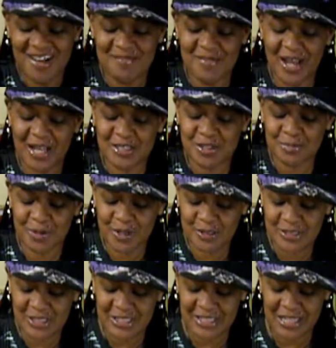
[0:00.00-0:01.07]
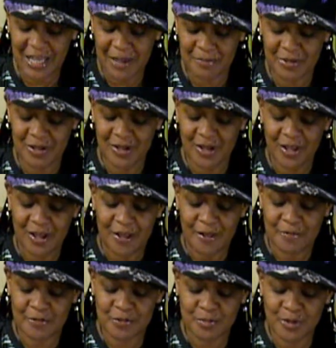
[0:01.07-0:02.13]
I'm not supposed to stab it.
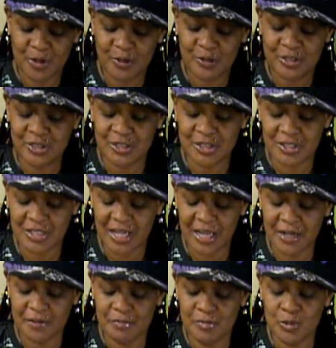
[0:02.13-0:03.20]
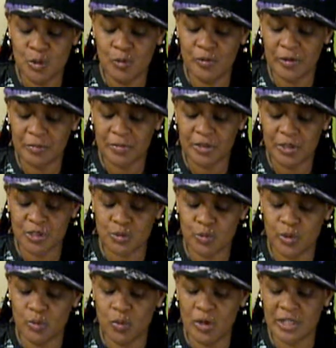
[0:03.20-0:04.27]
I'm supposed to just kind of move it because
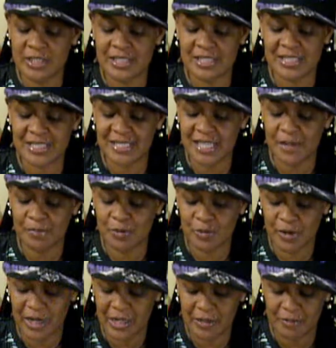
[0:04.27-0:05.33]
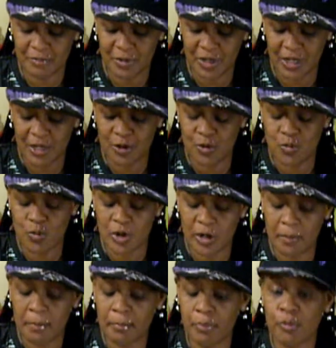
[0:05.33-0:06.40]
we want to separate it, but I don't
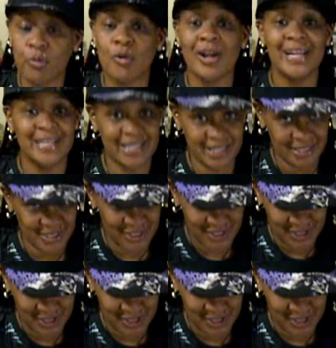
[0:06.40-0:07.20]
want to break it.